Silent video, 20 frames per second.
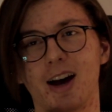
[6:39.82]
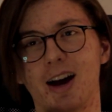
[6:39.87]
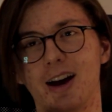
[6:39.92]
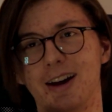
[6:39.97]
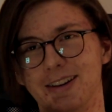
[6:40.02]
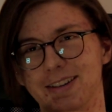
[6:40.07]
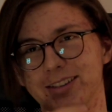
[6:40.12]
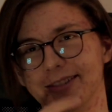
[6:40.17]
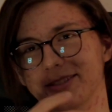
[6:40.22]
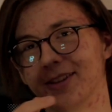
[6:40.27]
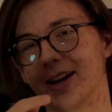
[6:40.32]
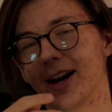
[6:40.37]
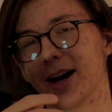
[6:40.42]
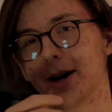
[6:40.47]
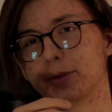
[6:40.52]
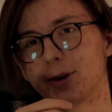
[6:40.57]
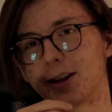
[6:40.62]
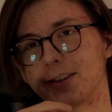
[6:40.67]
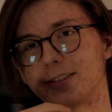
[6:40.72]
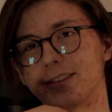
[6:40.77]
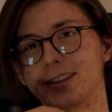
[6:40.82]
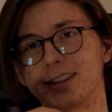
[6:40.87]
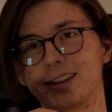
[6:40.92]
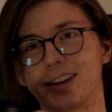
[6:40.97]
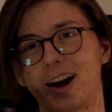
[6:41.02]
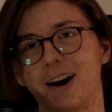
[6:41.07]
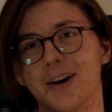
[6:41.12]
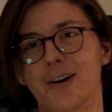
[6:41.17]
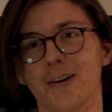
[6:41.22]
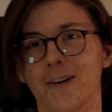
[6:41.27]
I'm not
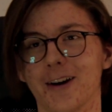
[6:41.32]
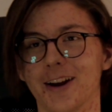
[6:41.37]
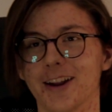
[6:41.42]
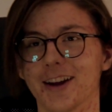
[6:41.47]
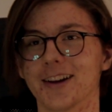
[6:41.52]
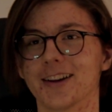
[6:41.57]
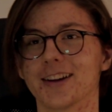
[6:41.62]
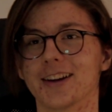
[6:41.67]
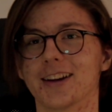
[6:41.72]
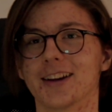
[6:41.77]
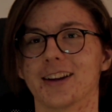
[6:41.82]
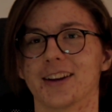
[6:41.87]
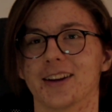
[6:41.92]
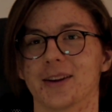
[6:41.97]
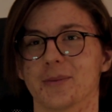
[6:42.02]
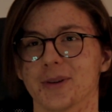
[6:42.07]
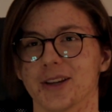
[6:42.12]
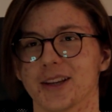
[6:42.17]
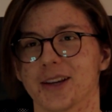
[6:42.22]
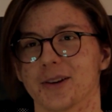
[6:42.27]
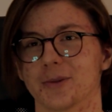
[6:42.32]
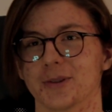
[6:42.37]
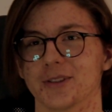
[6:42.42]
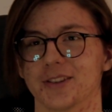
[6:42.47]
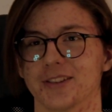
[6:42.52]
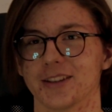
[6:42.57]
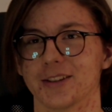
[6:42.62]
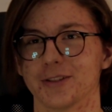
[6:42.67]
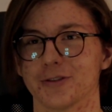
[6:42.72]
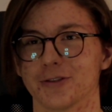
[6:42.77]
seeing how the beacon would
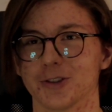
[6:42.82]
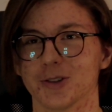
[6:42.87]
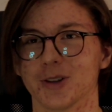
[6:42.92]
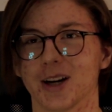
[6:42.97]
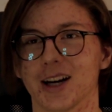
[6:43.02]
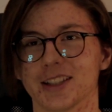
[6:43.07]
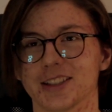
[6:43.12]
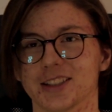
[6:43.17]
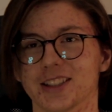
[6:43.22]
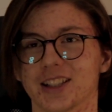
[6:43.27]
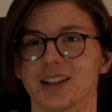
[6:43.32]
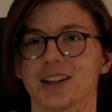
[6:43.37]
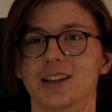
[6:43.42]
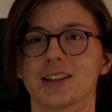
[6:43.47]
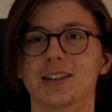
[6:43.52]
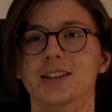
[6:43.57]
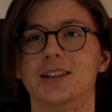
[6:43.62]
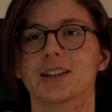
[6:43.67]
see through a chair.